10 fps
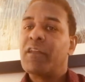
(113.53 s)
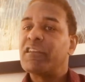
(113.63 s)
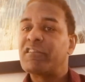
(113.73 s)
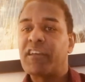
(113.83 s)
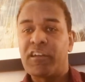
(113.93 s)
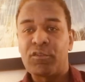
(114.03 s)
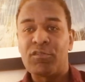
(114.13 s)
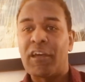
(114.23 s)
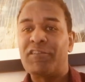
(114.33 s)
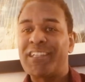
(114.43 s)
the
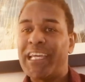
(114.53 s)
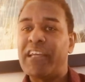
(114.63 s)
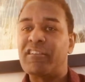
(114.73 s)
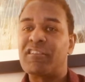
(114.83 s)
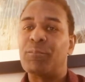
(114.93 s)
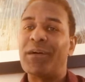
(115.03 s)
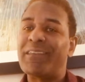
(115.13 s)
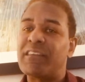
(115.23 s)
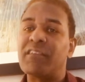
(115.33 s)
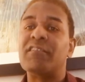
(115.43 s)
schedules have changed,
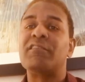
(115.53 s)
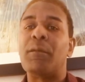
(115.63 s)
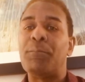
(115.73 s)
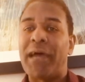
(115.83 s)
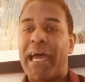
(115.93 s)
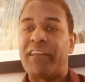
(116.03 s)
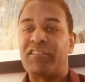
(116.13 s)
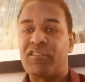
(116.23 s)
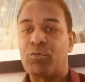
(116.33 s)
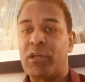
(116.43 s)
but this is a bad
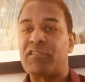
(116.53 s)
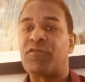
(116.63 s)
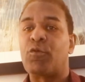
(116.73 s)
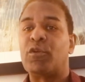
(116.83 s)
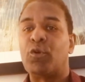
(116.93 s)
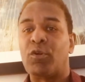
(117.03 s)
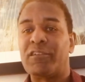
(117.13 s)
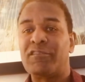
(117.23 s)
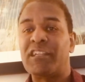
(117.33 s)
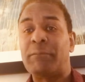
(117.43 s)
situation for a New
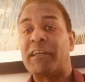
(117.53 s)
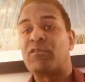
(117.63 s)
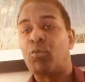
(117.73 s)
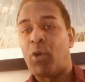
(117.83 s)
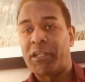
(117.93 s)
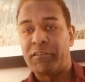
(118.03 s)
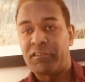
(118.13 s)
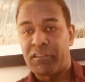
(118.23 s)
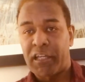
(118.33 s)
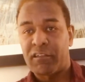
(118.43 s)
Orleans team that's
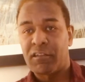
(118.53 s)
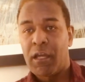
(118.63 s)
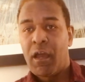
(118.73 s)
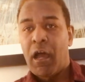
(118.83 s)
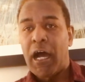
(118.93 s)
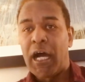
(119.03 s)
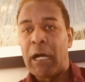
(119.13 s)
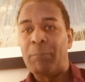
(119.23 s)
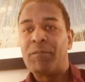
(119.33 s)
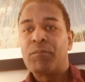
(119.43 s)
1-6.